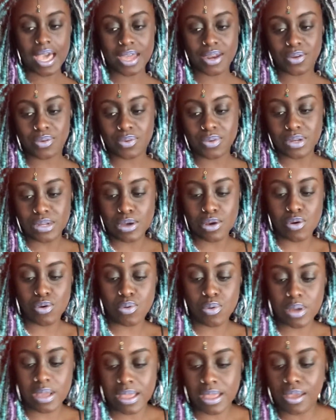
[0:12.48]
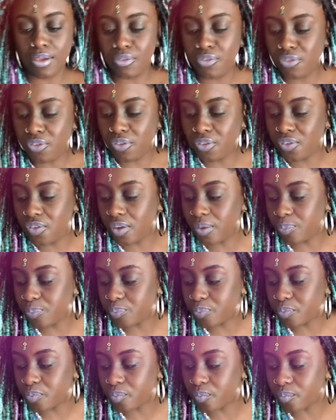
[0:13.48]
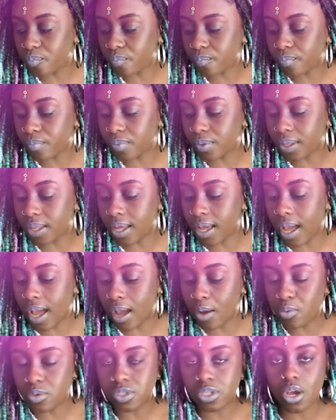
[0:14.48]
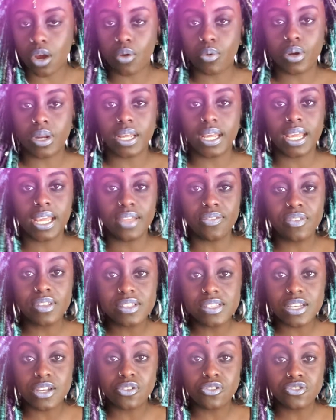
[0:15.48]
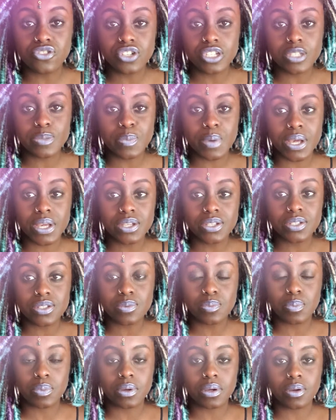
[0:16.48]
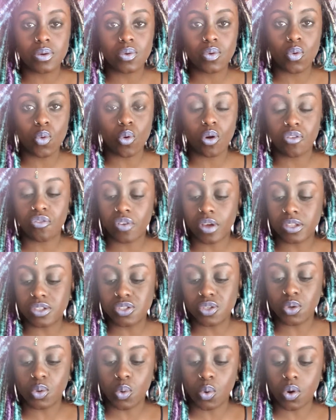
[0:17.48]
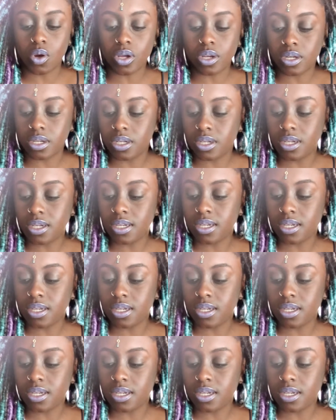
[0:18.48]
don't know if I was already in this energy space, or if I took on